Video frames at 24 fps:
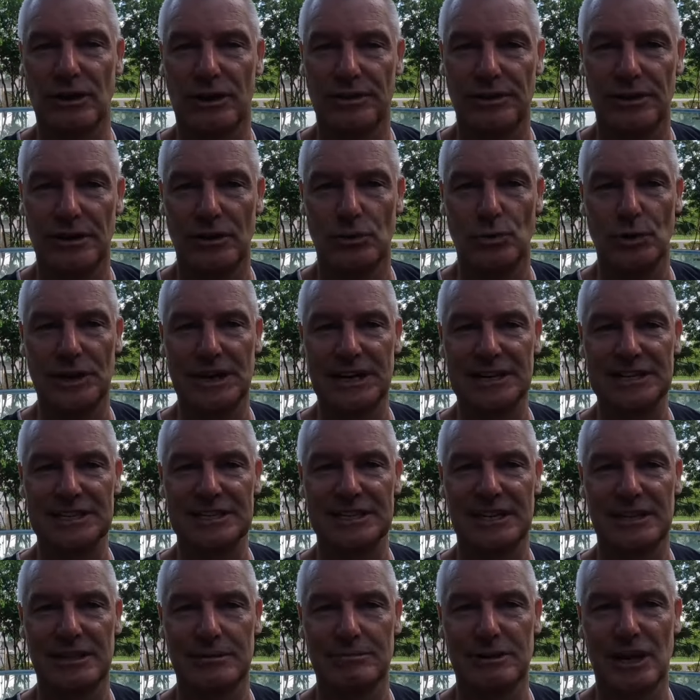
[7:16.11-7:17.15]
I think we're going to
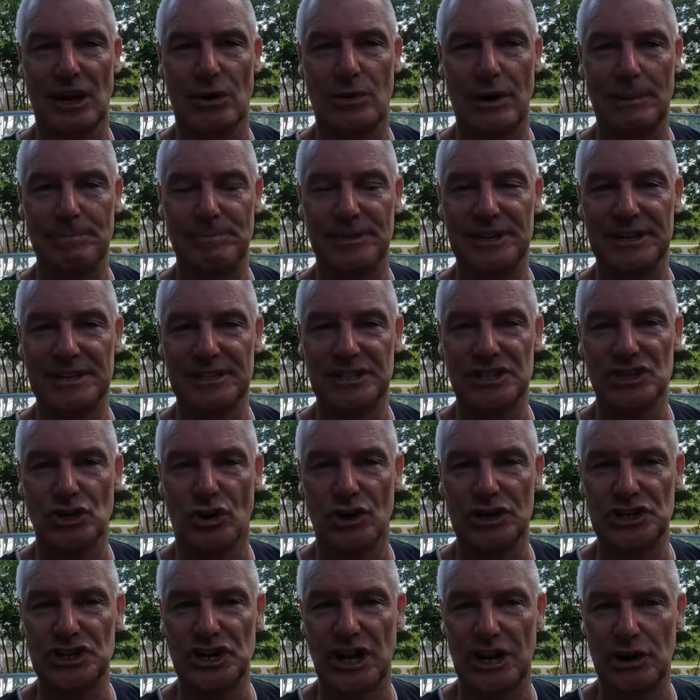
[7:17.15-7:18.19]
see them go up the
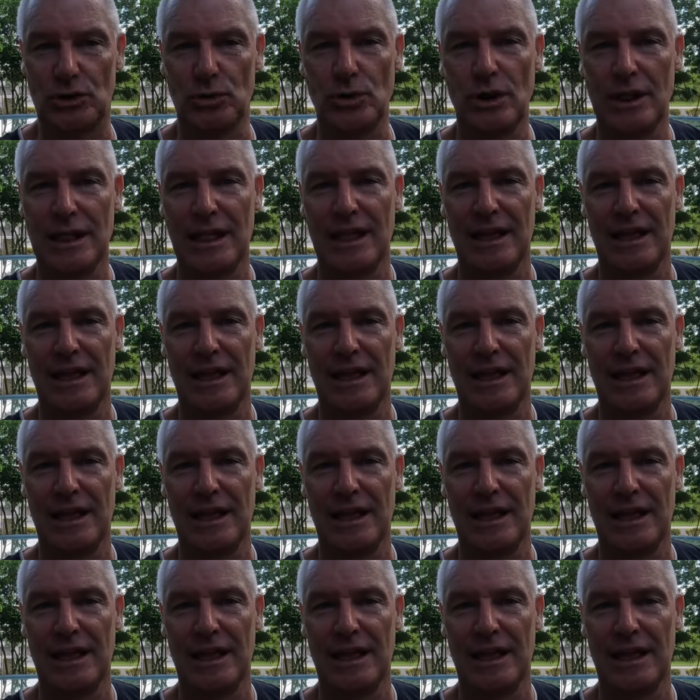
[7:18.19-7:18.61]
inside channel